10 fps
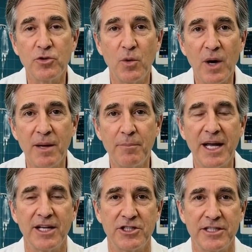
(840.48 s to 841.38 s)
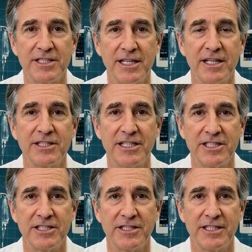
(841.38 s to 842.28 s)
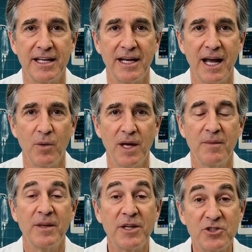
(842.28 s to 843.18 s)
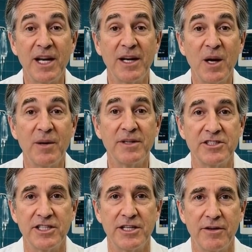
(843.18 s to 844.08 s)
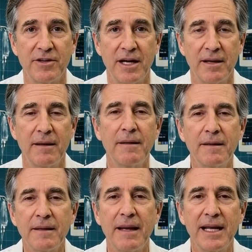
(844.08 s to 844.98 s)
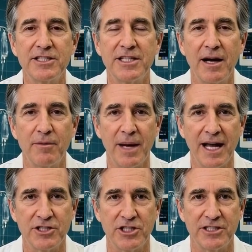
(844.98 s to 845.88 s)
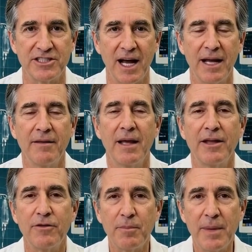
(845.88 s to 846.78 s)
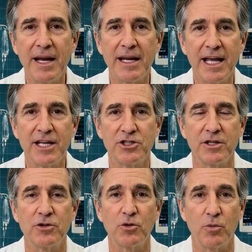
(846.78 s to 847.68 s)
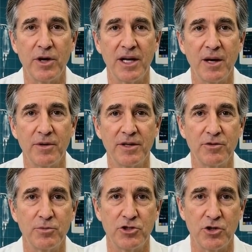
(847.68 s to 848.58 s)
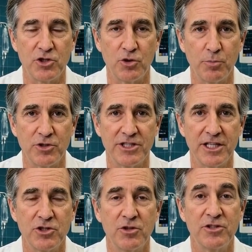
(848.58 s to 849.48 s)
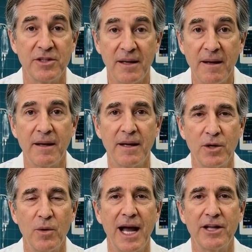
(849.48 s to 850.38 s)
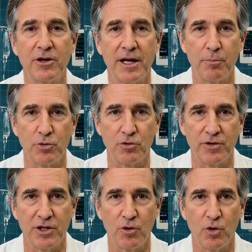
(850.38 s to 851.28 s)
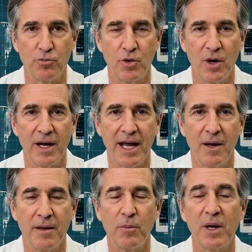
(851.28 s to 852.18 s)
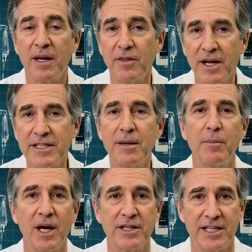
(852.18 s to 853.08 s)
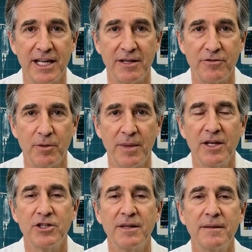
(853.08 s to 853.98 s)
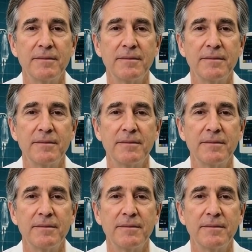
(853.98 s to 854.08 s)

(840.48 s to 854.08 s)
require patience and consistency. However, the trade-off is significant. Instead of managing side effects from medications or recovering from surgical procedures, you're actually improving your overall health while addressing prostate inflammation.